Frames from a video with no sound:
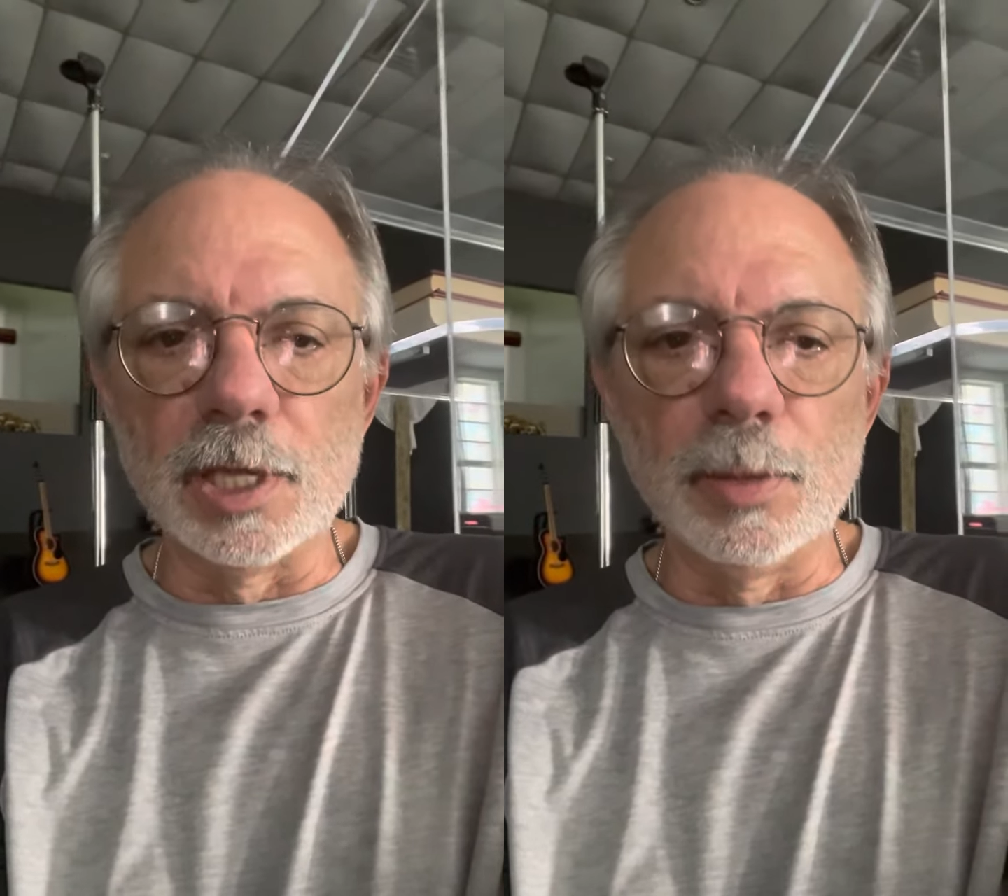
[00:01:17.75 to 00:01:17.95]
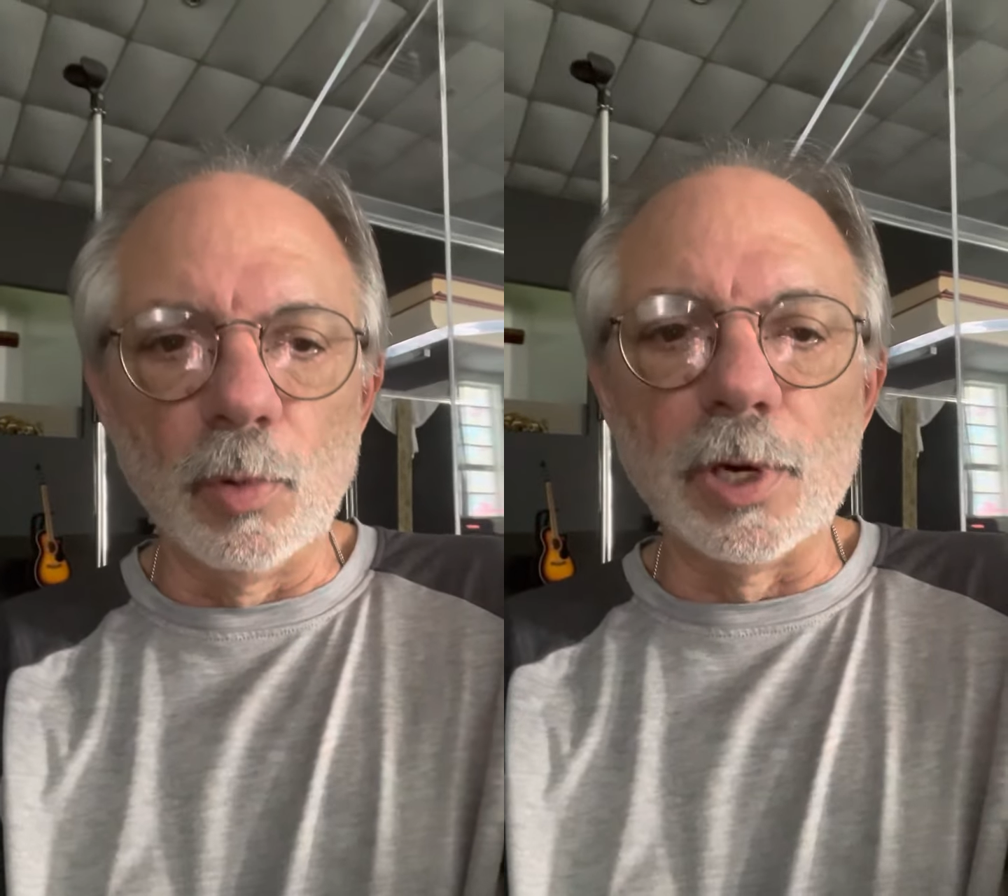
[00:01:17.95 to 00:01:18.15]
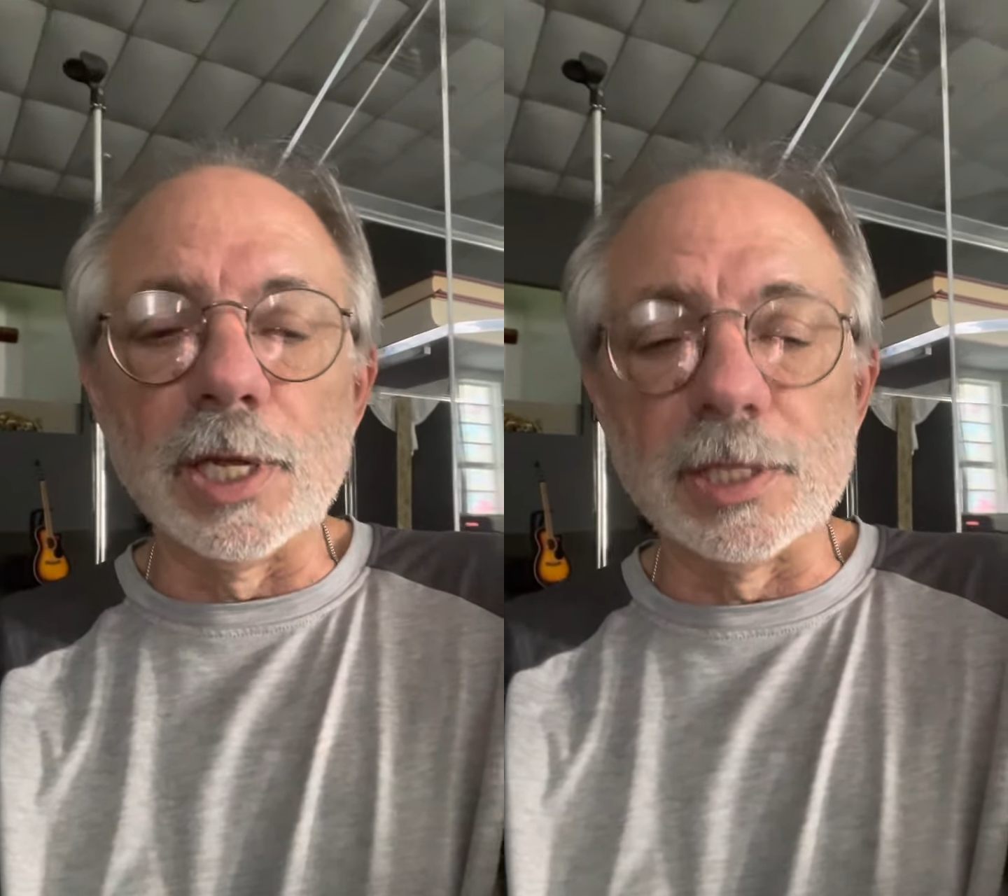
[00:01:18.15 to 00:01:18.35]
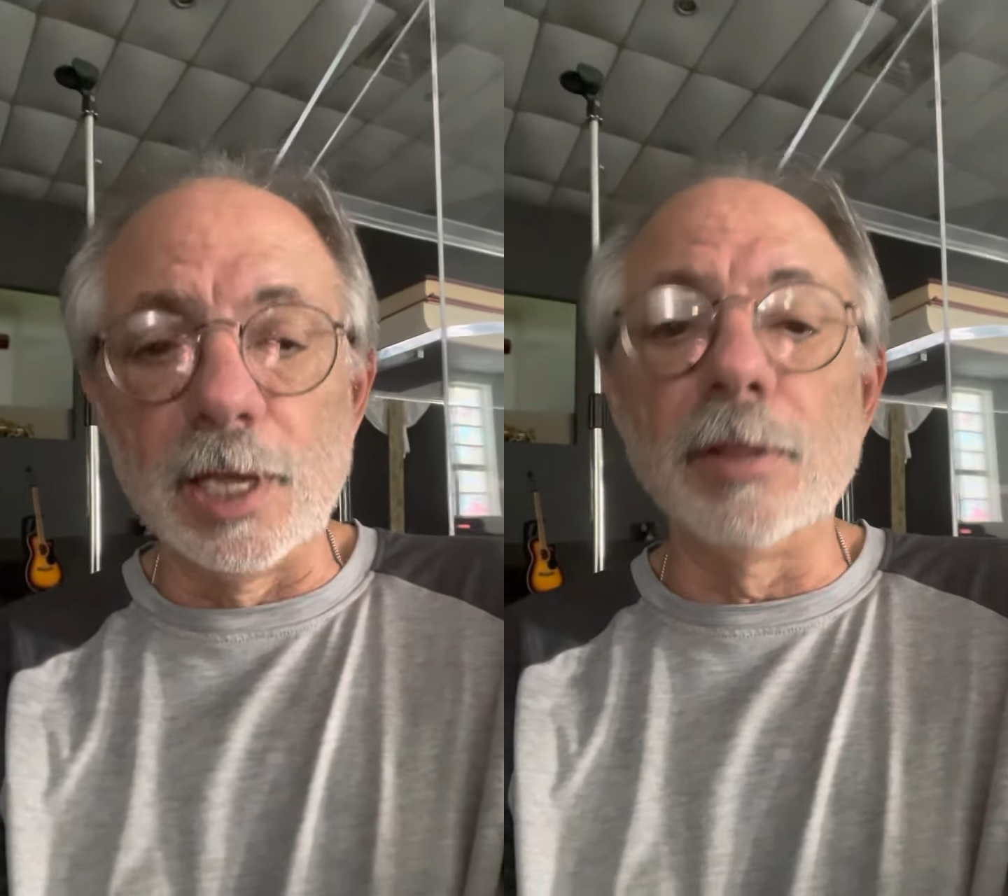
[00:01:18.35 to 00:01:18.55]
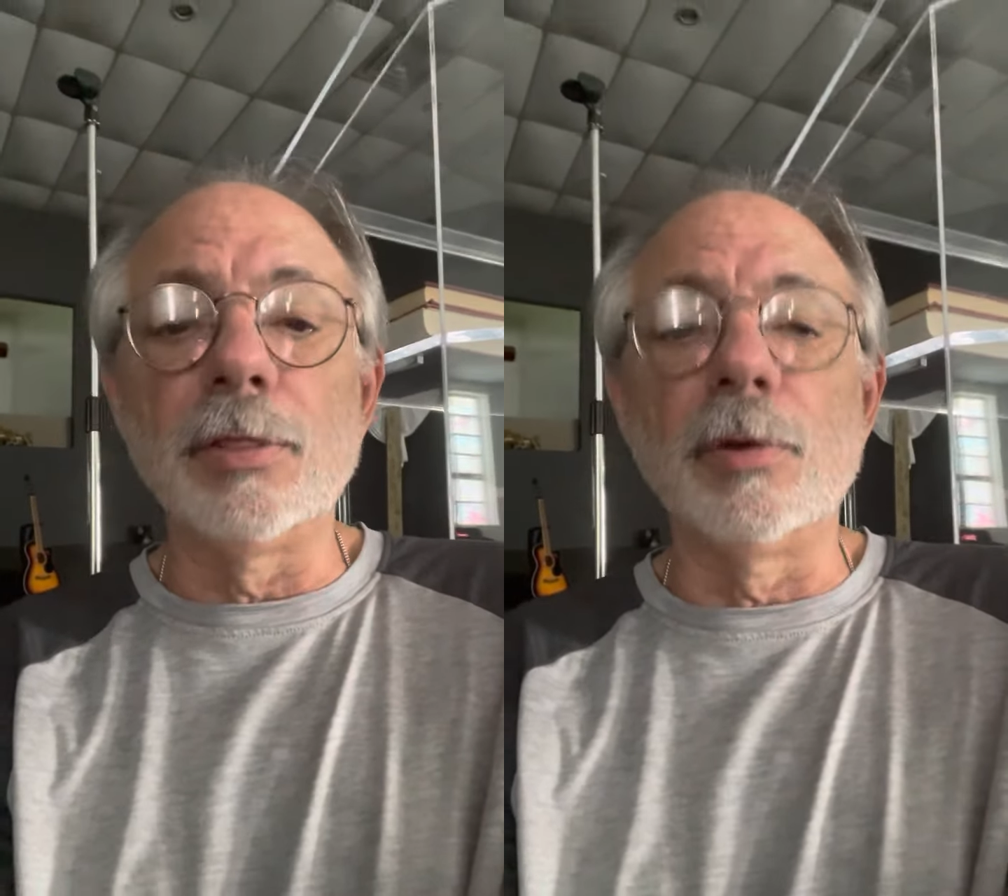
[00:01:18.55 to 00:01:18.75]
morning at
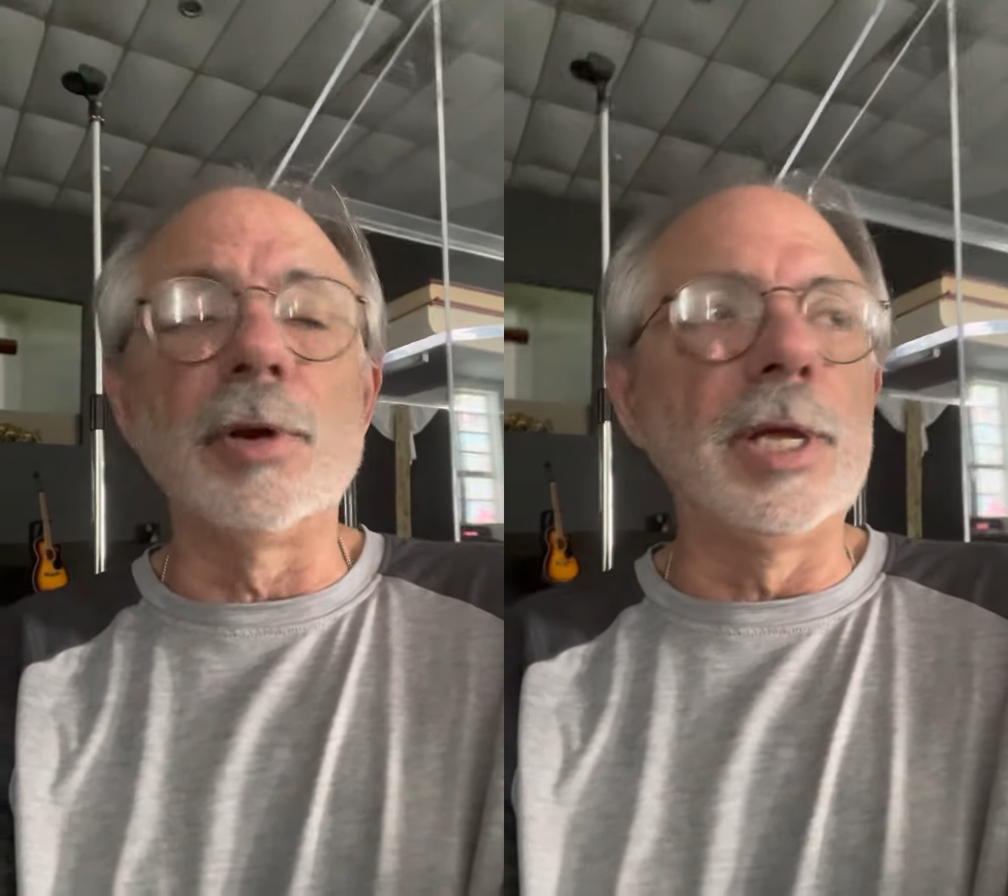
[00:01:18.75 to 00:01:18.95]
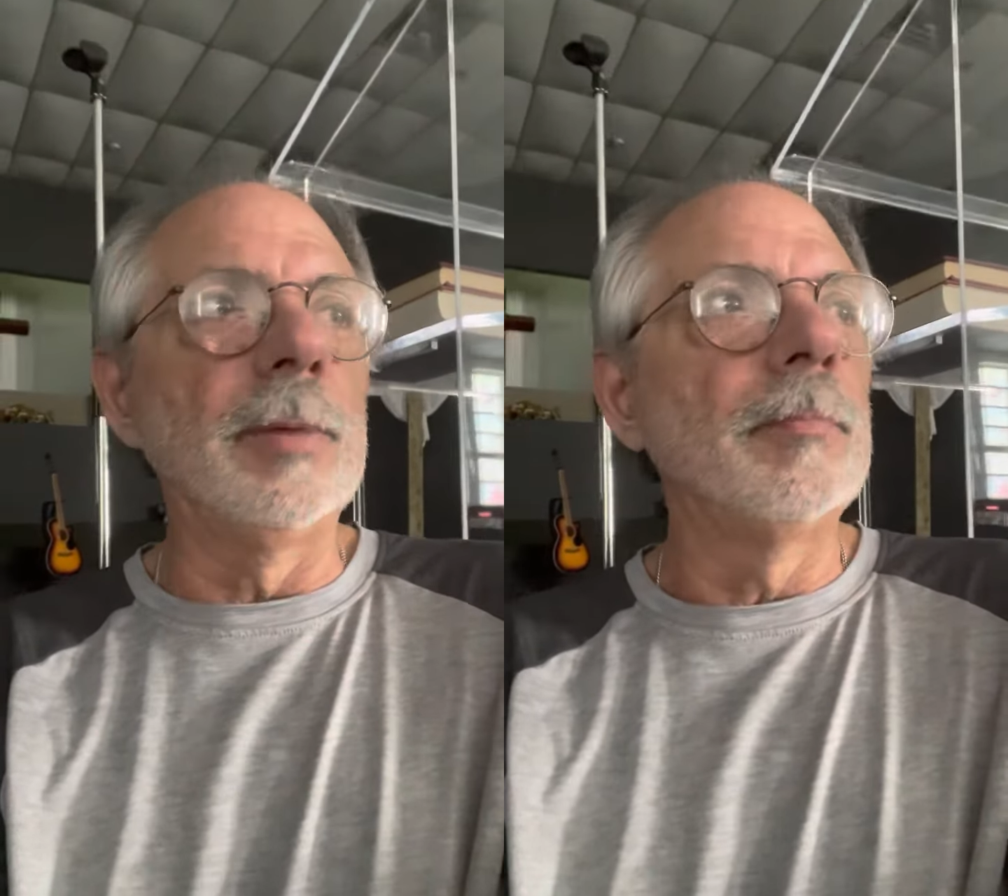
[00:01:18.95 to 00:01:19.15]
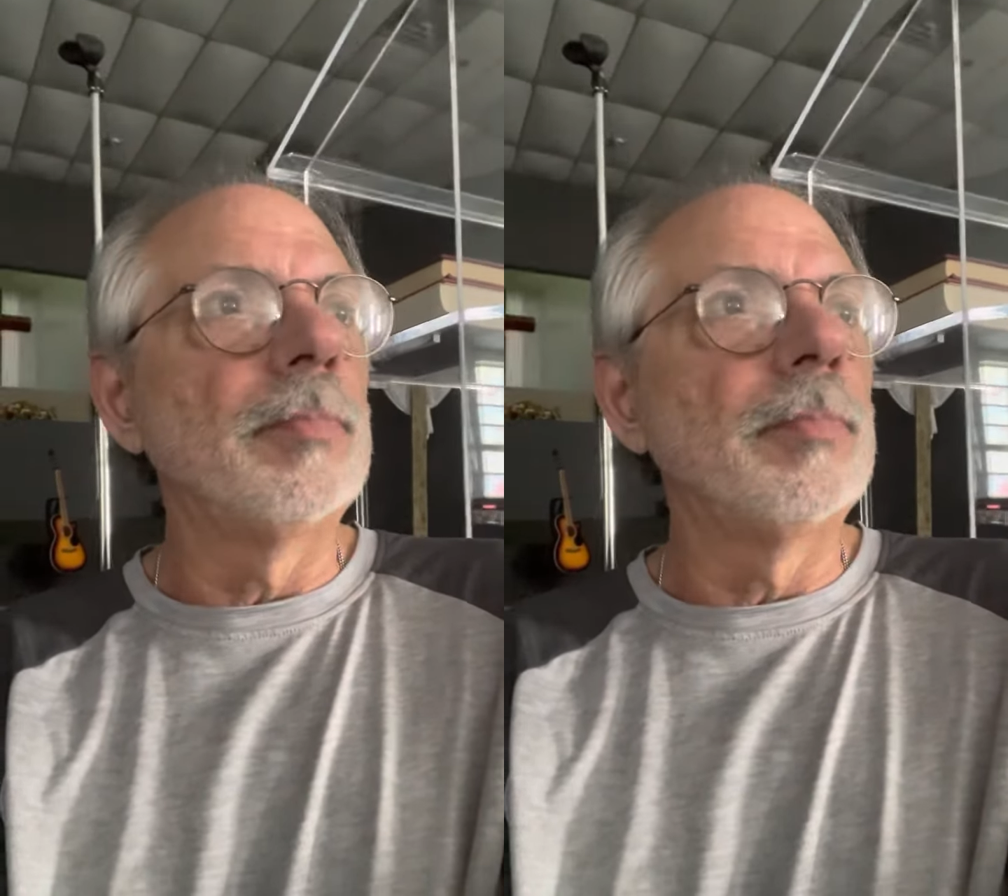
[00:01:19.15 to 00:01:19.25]
10:30